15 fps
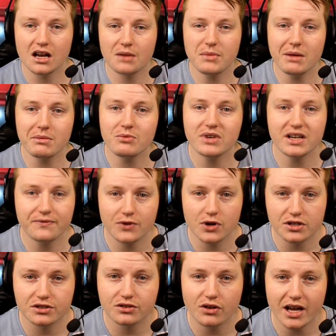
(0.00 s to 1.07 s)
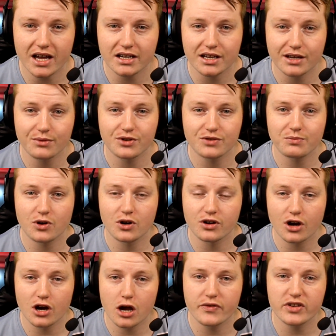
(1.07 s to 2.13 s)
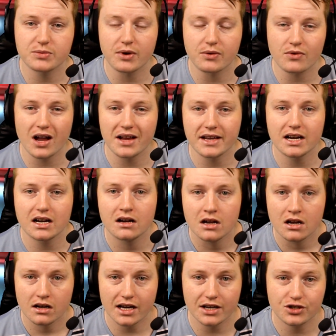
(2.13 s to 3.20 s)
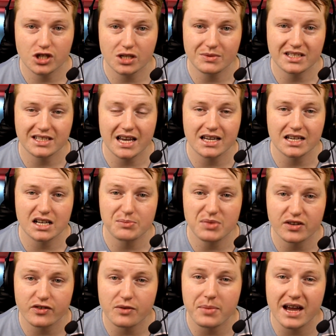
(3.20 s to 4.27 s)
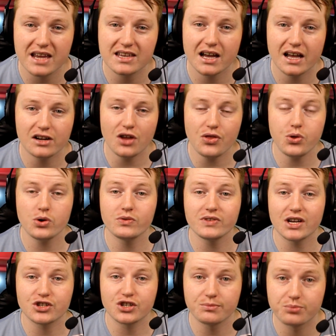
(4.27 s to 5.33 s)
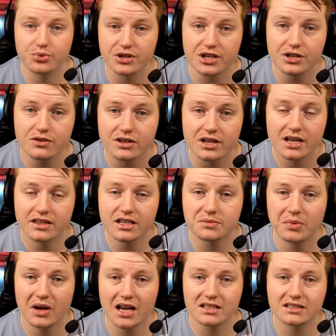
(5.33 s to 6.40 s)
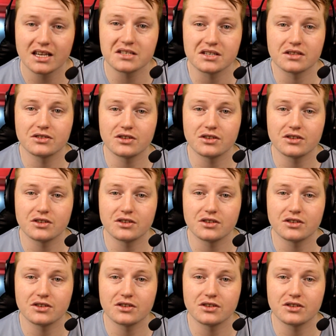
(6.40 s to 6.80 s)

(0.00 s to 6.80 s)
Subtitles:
Maybe when he first signed, he was on overs, but right now, I'd assume he's taken a bit of a pay cut, and I thought he was actually pretty good this past season.